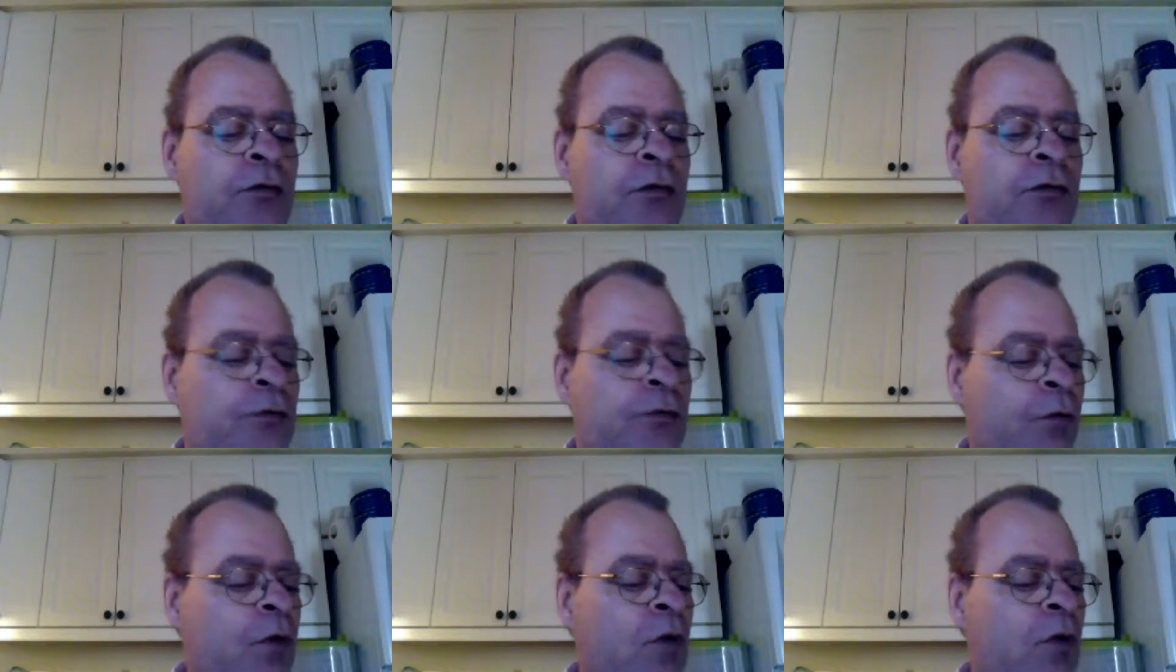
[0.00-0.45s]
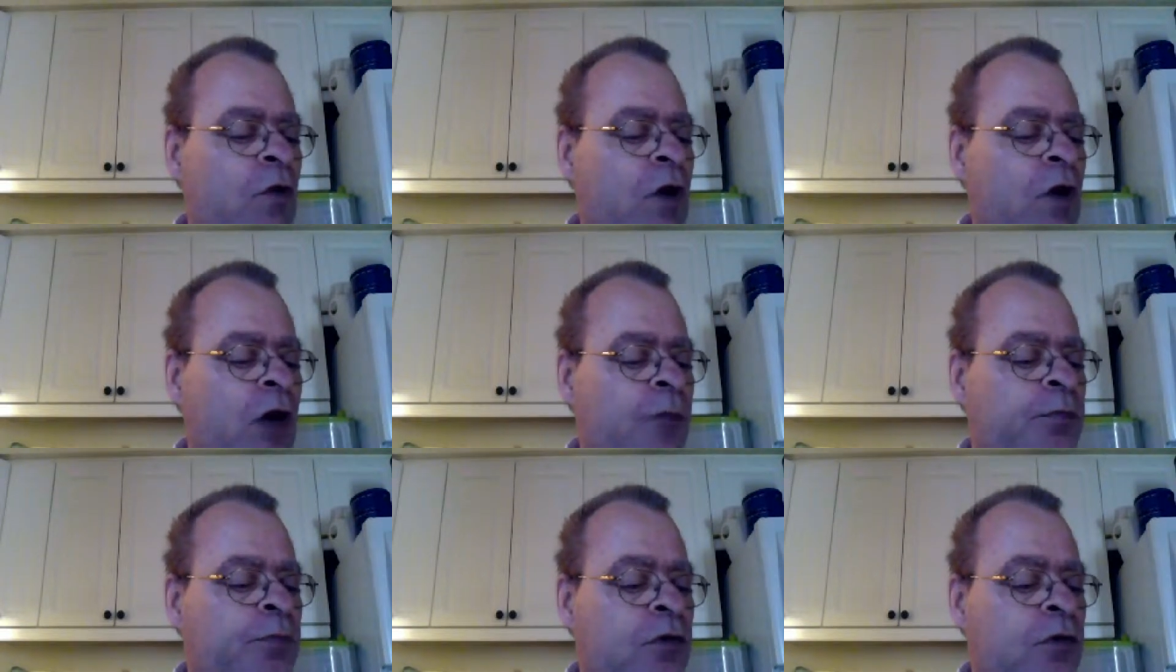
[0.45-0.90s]
threw
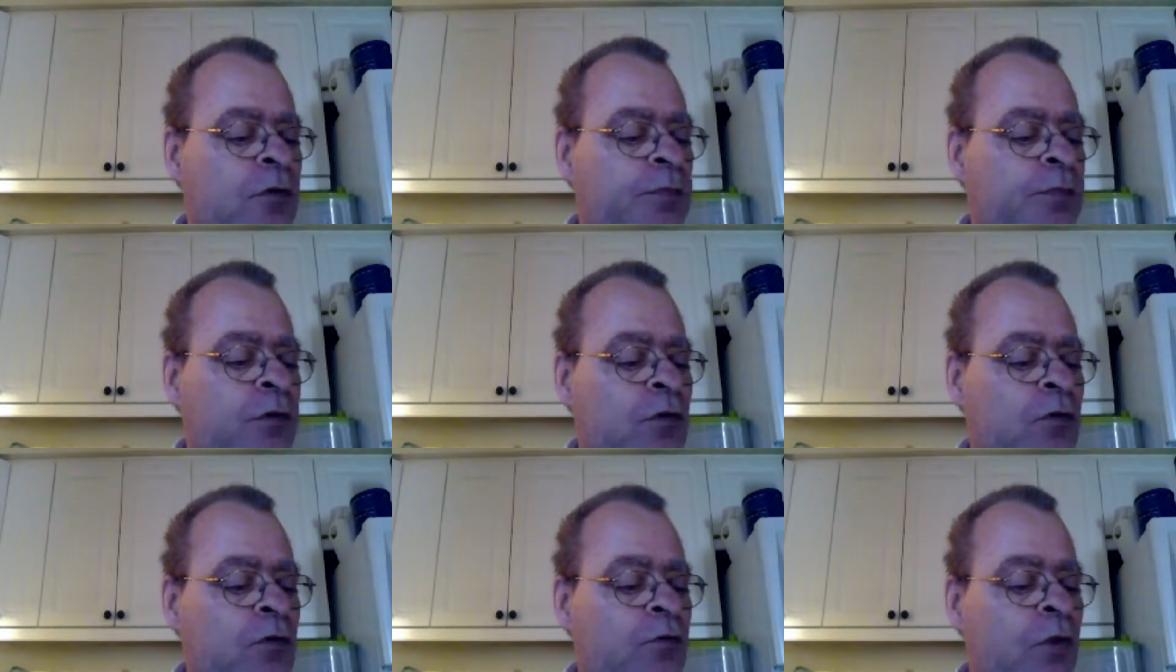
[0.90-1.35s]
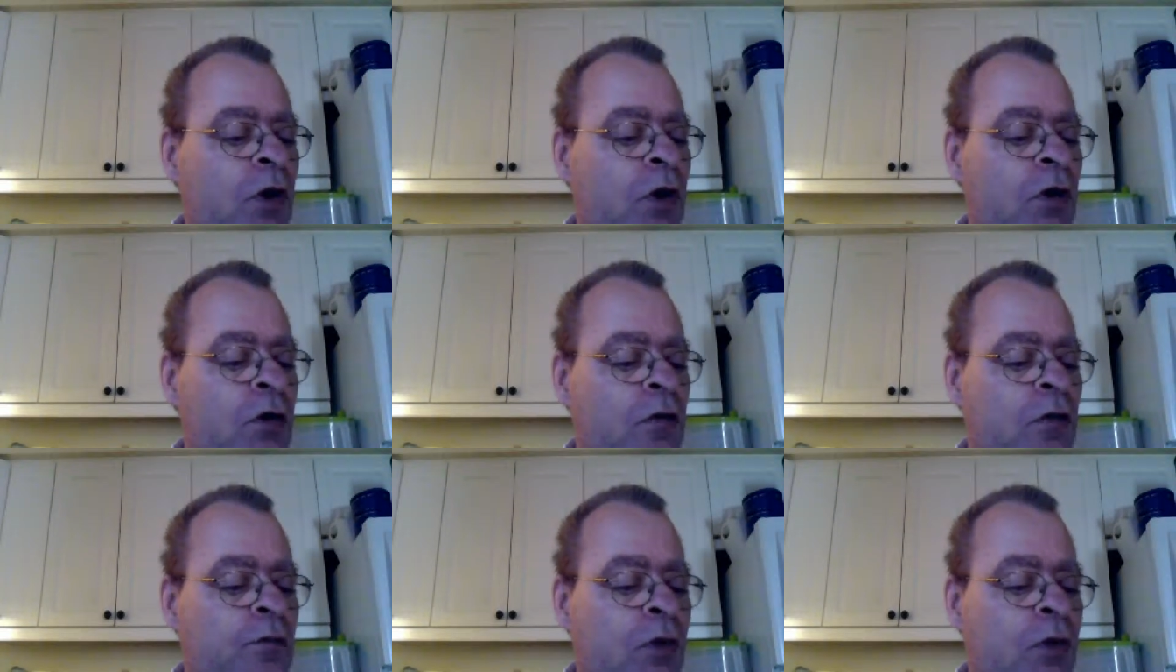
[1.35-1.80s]
a purple
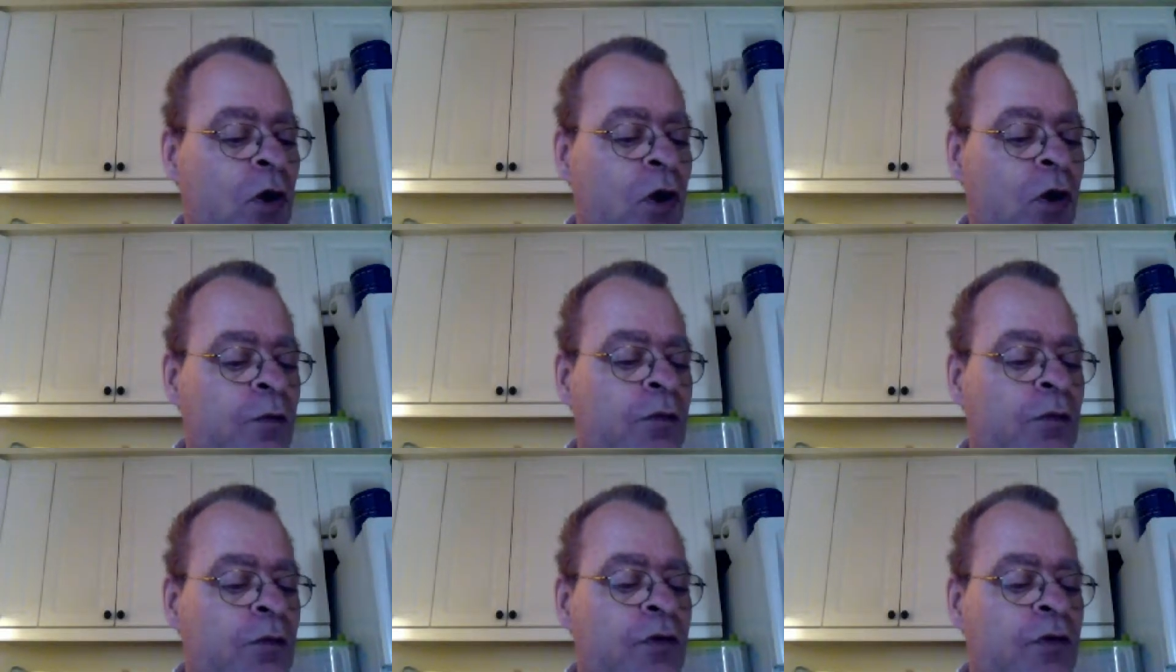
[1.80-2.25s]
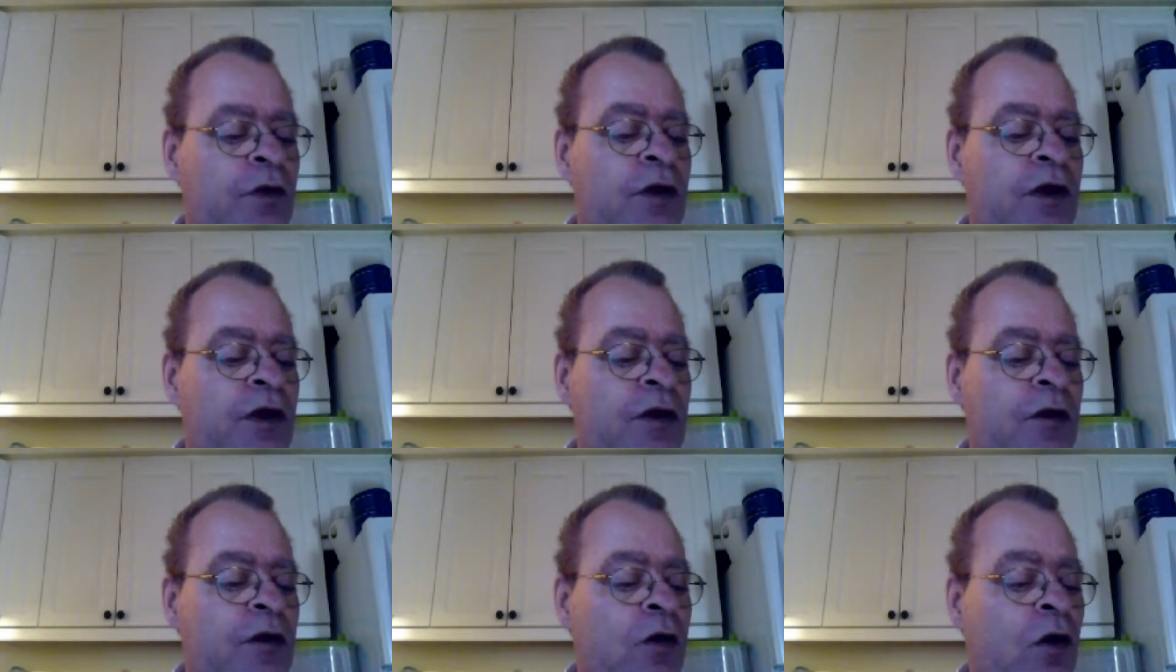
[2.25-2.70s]
robe over
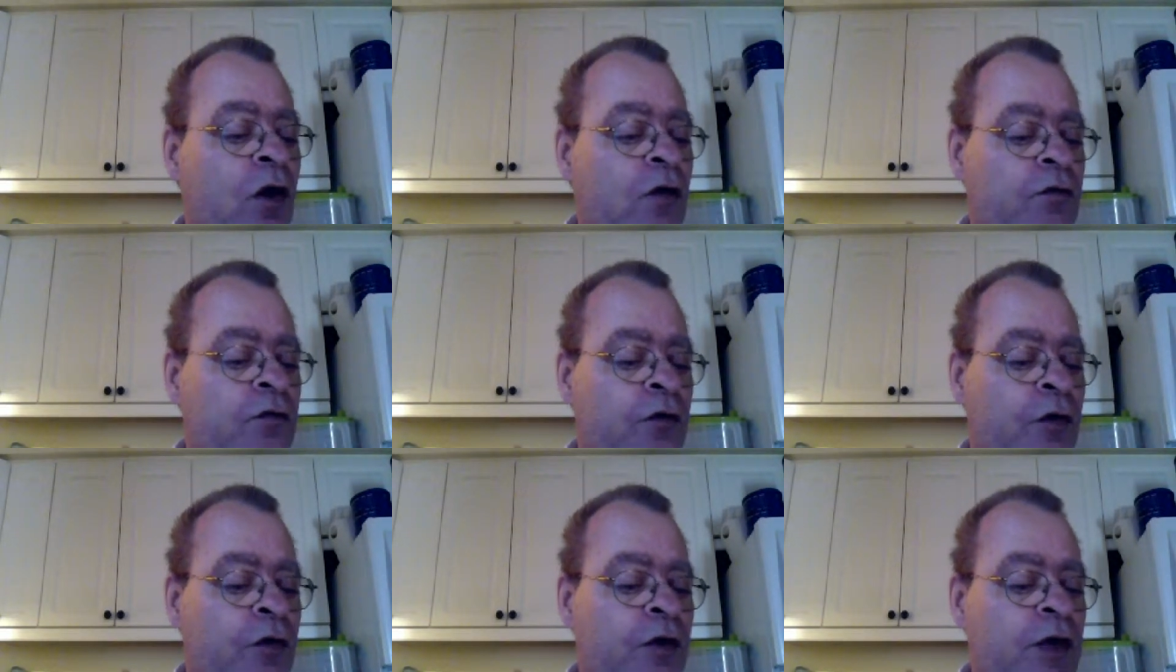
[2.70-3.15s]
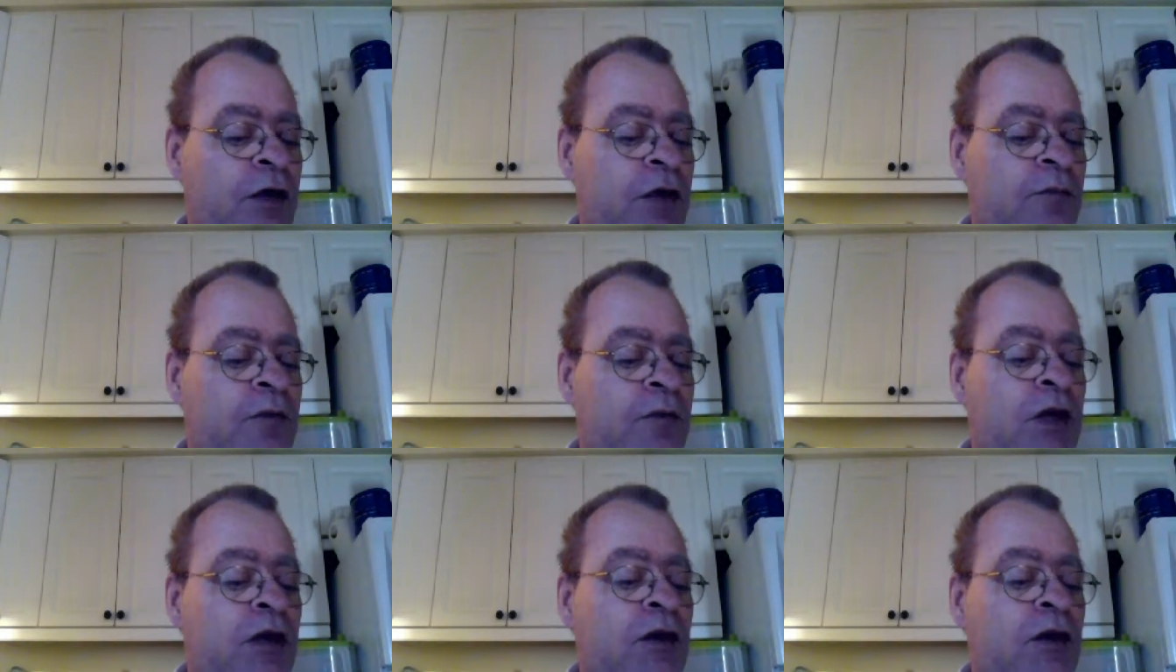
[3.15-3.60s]

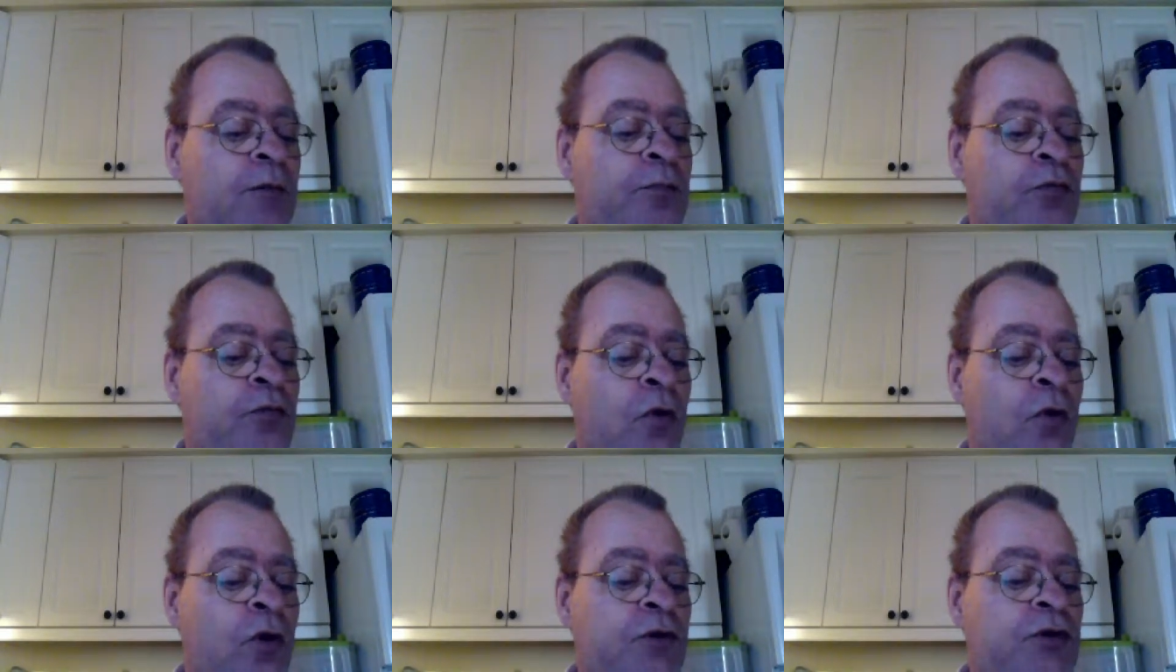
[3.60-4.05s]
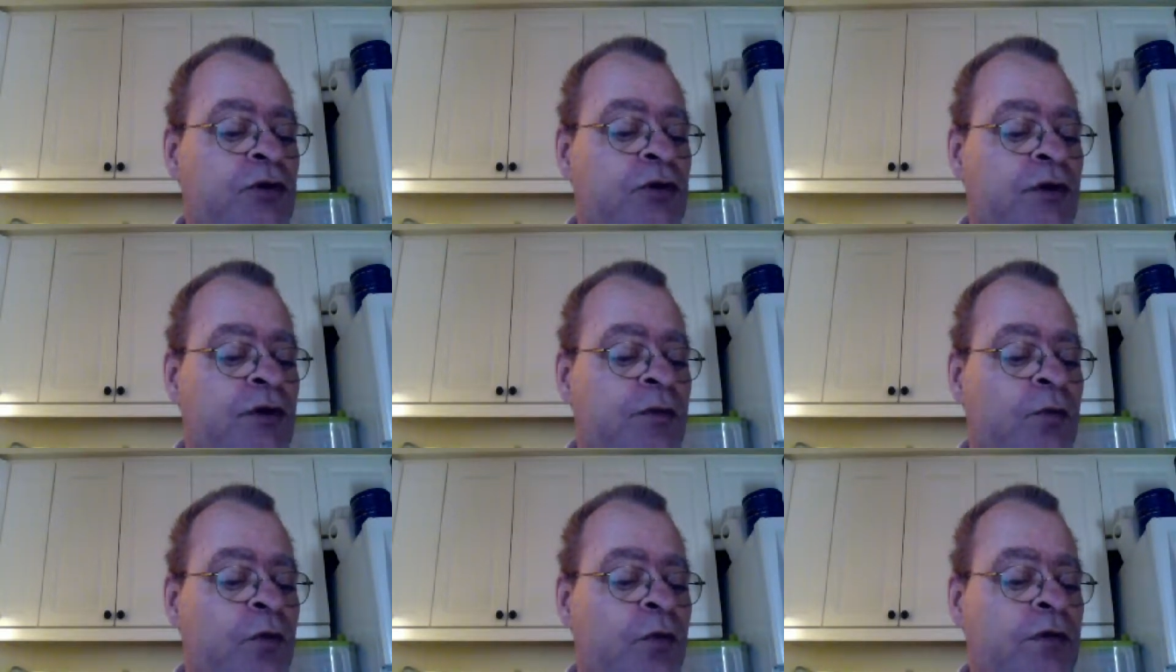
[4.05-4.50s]
him, and approached
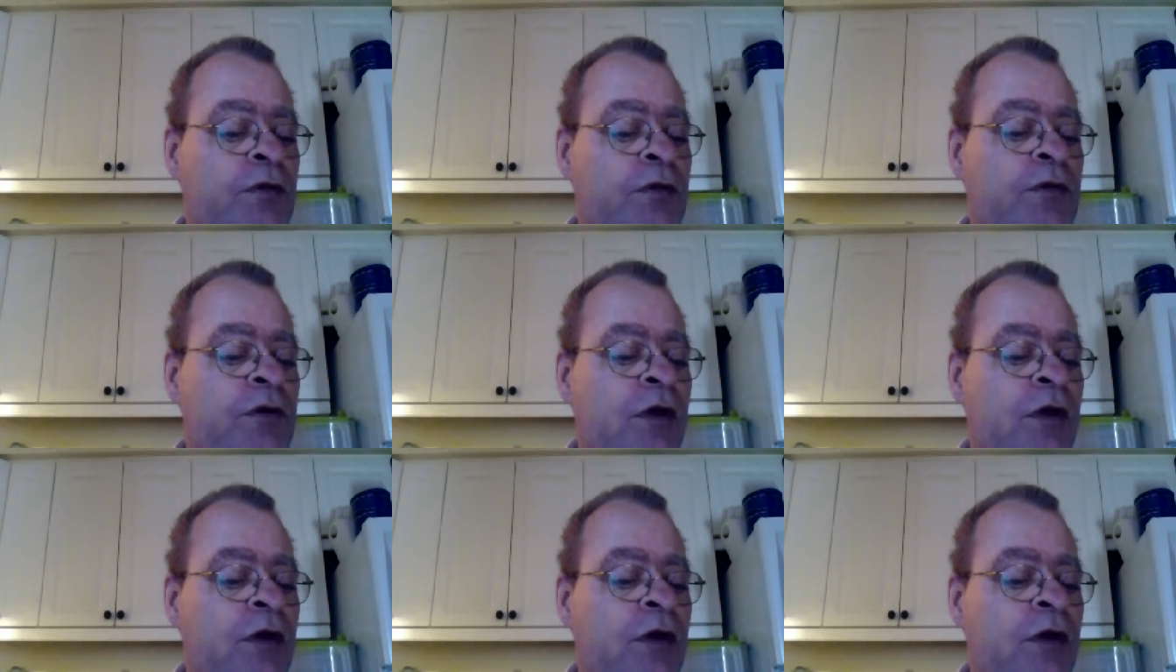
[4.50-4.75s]
him with,